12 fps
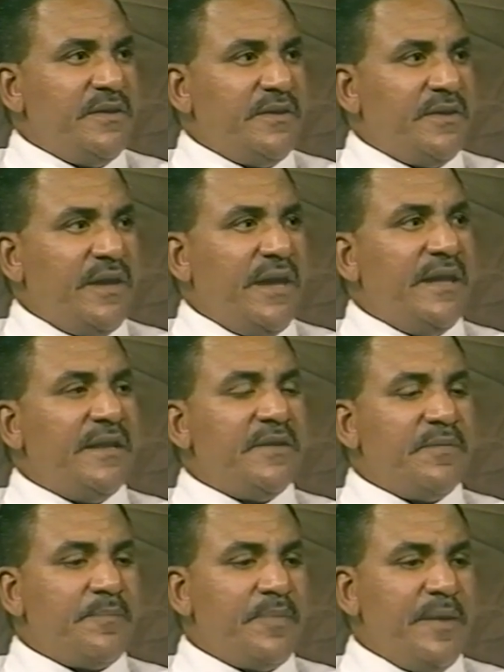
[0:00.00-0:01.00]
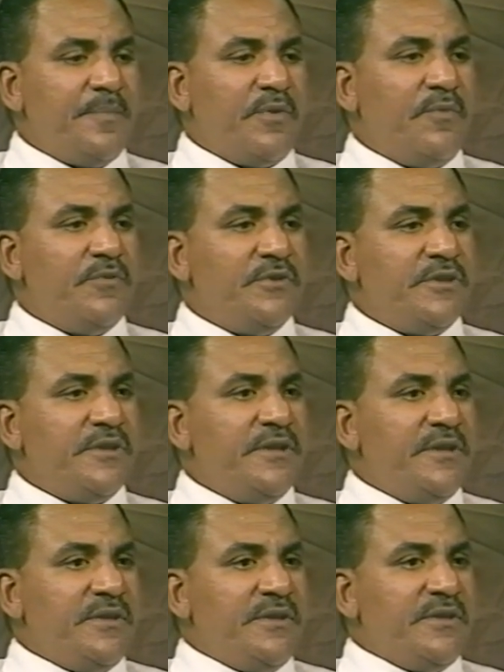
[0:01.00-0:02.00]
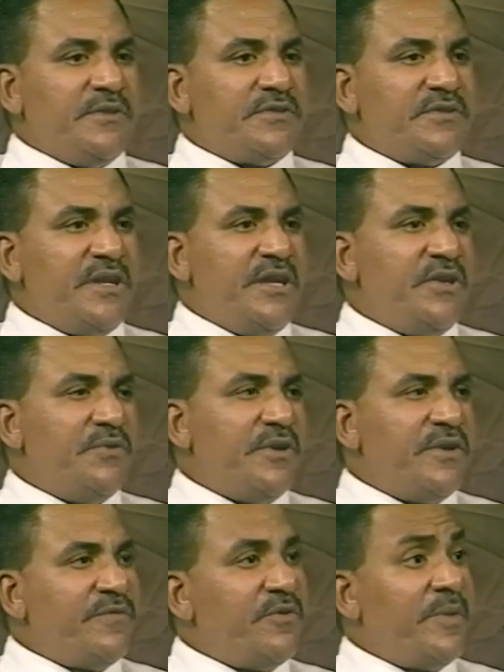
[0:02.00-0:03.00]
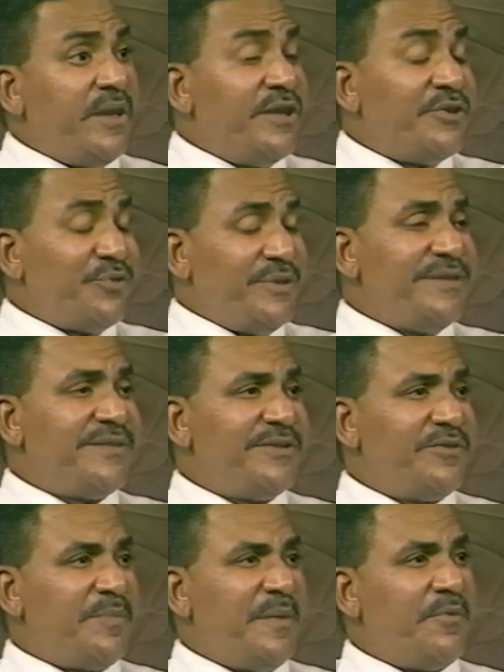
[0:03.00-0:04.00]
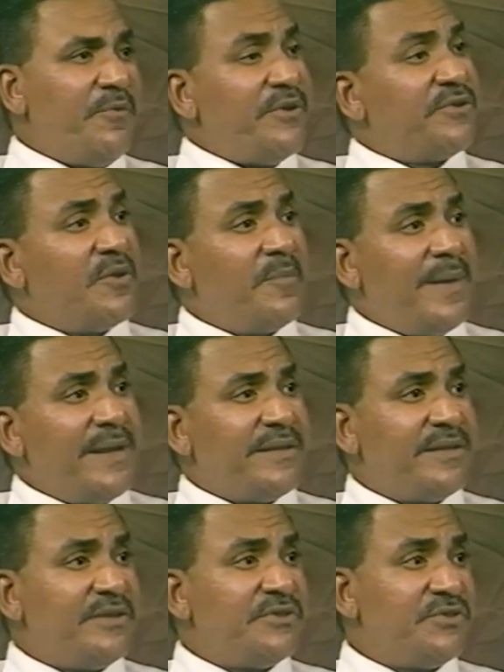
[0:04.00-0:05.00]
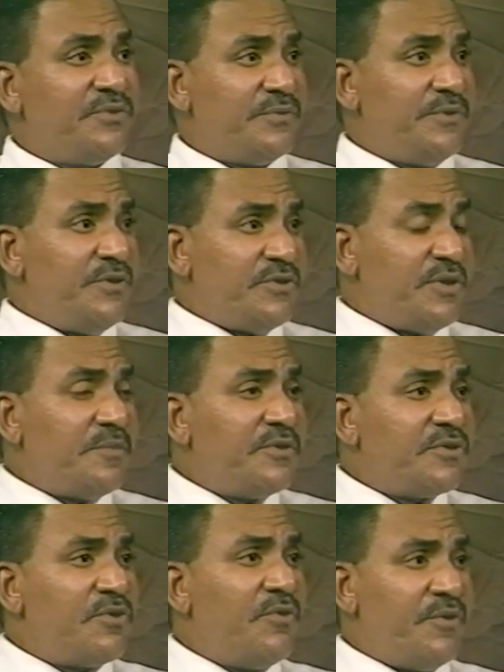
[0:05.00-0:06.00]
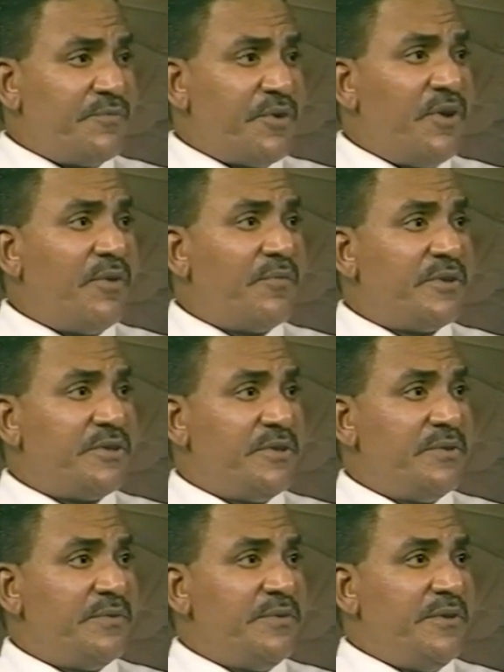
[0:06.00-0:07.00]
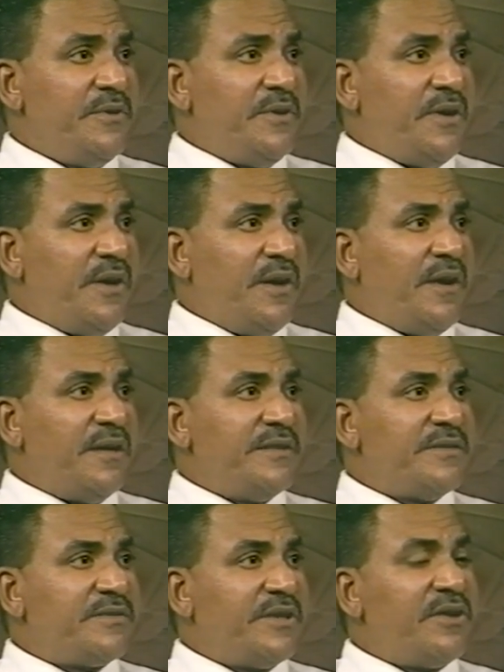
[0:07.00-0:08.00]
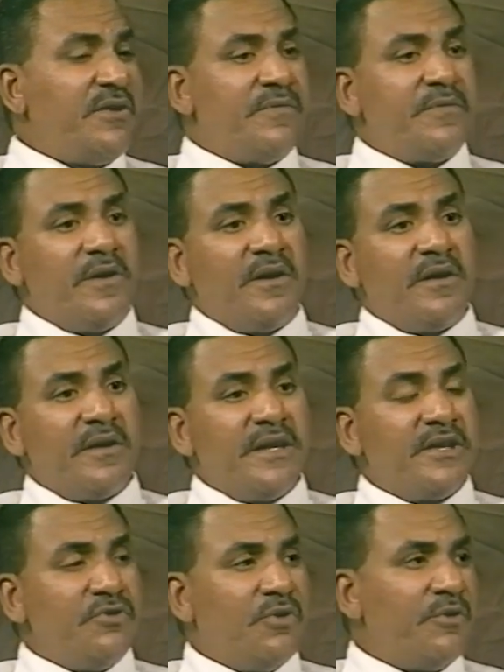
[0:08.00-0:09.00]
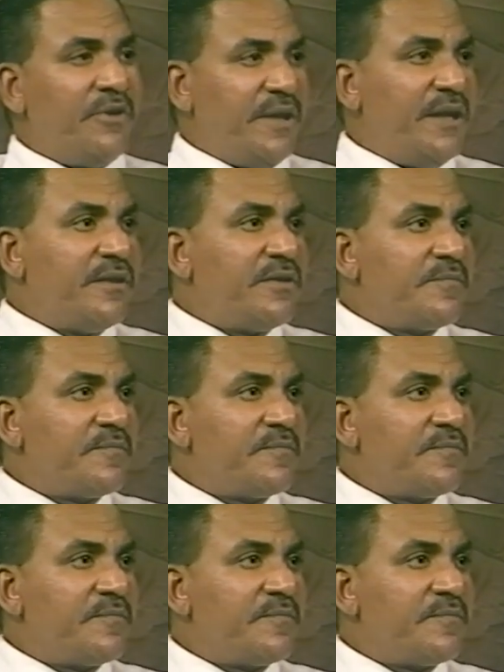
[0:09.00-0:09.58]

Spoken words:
And people would see you, and if you begin to listen to people when somebody tells you something's going wrong with you, instead of ignoring it